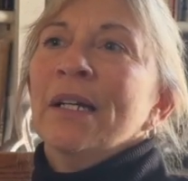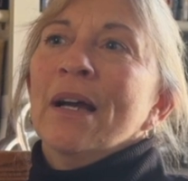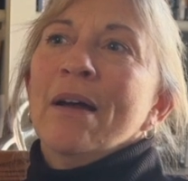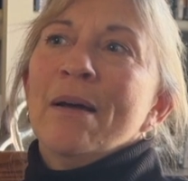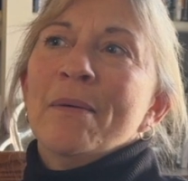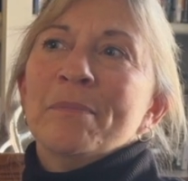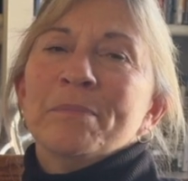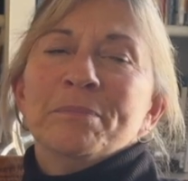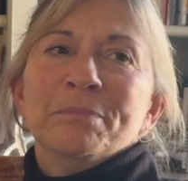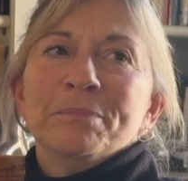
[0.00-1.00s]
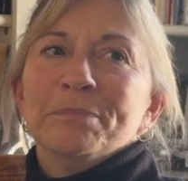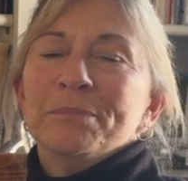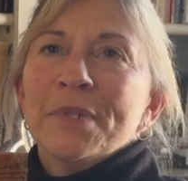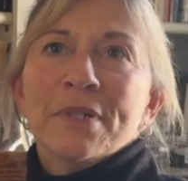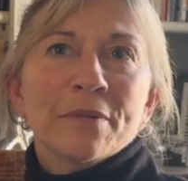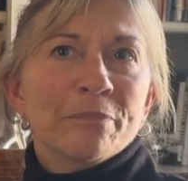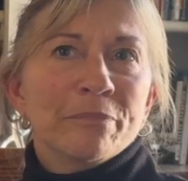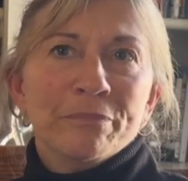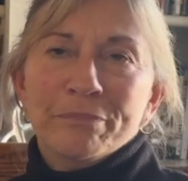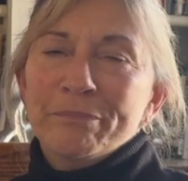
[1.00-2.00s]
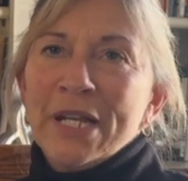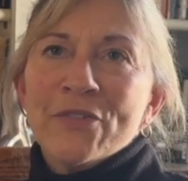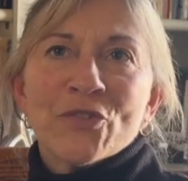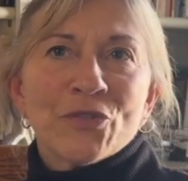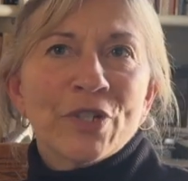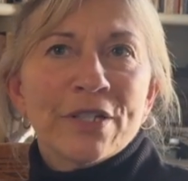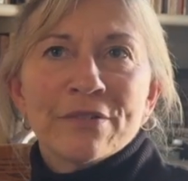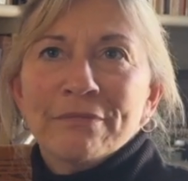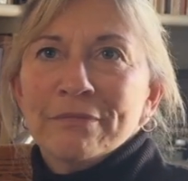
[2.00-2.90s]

the Main Street